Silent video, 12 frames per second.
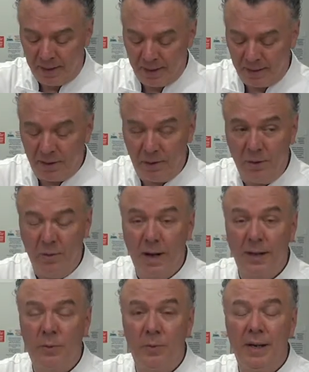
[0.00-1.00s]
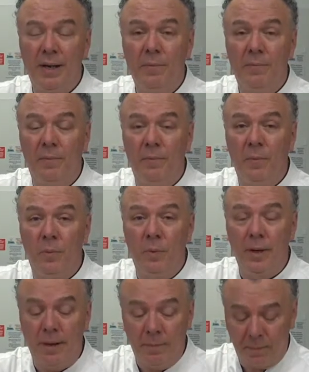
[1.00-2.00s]
In the U.S., we,
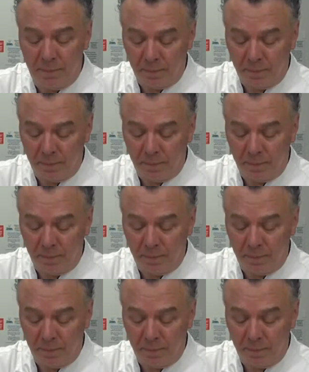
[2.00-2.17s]
we